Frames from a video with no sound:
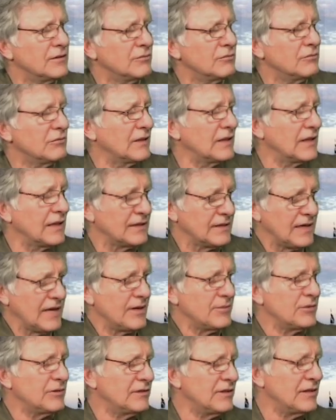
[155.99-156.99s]
red light
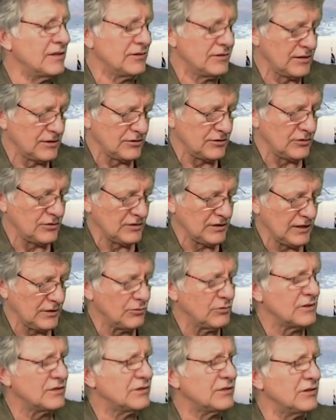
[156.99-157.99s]
camera tickets, as you say?
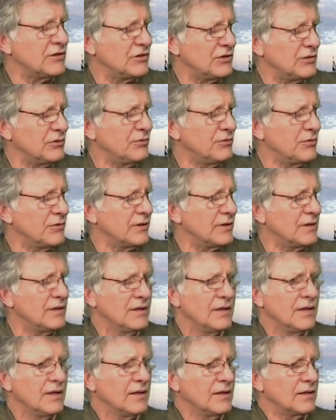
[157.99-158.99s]
What does it do for the
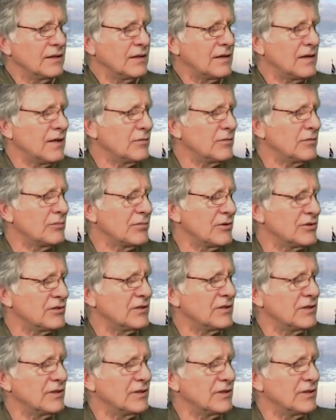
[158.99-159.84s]
common person